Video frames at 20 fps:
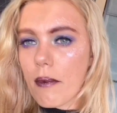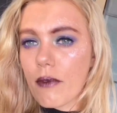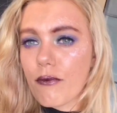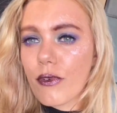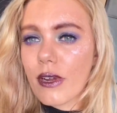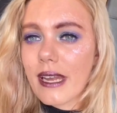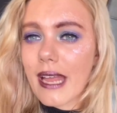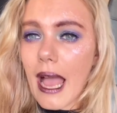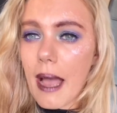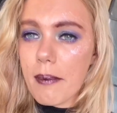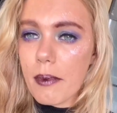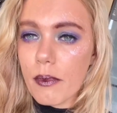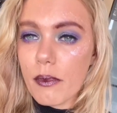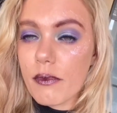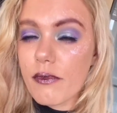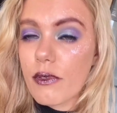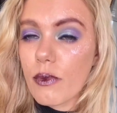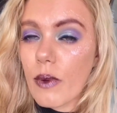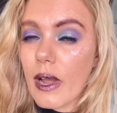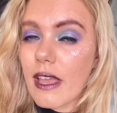really happy
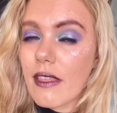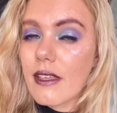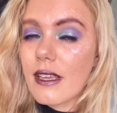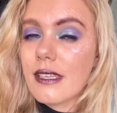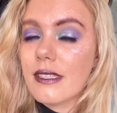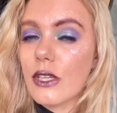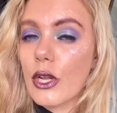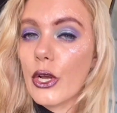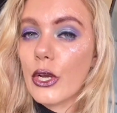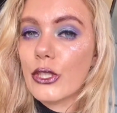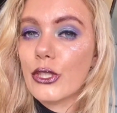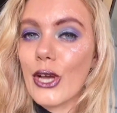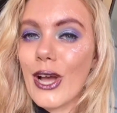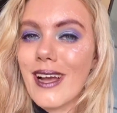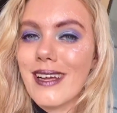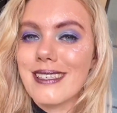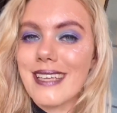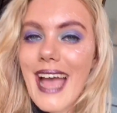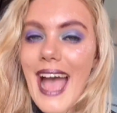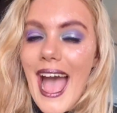with the way this look
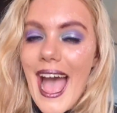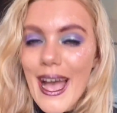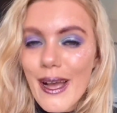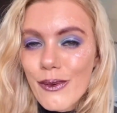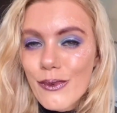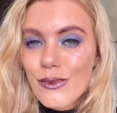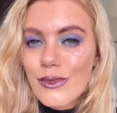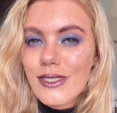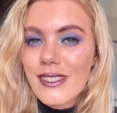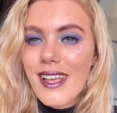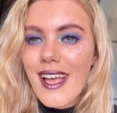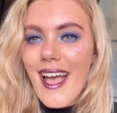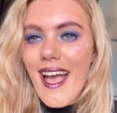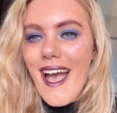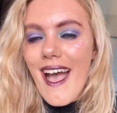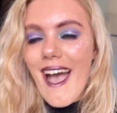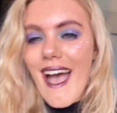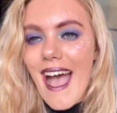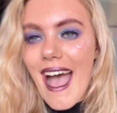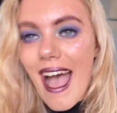turned out,
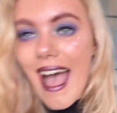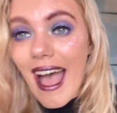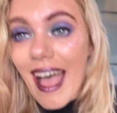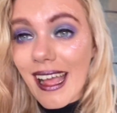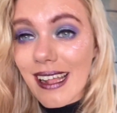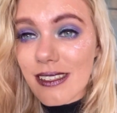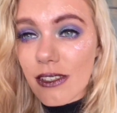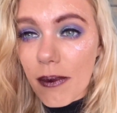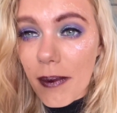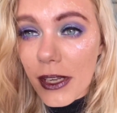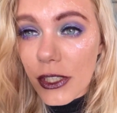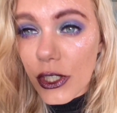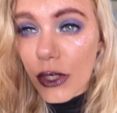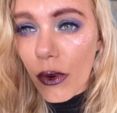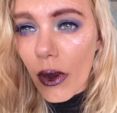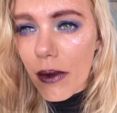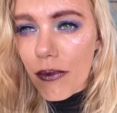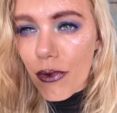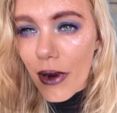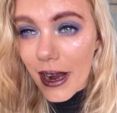and I'm actually
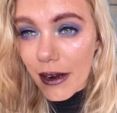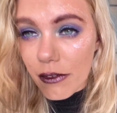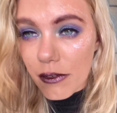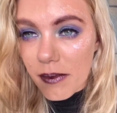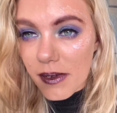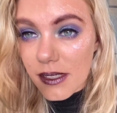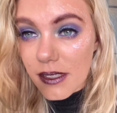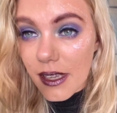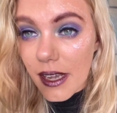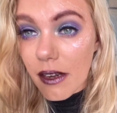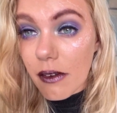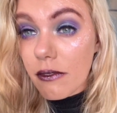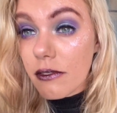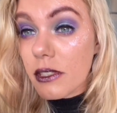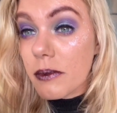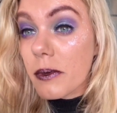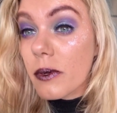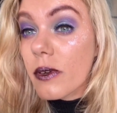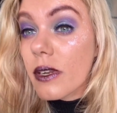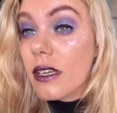quite proud of myself,
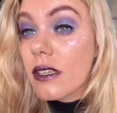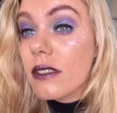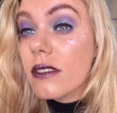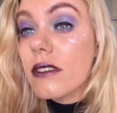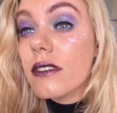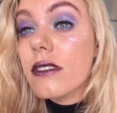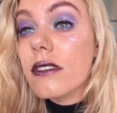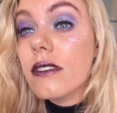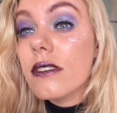to be honest.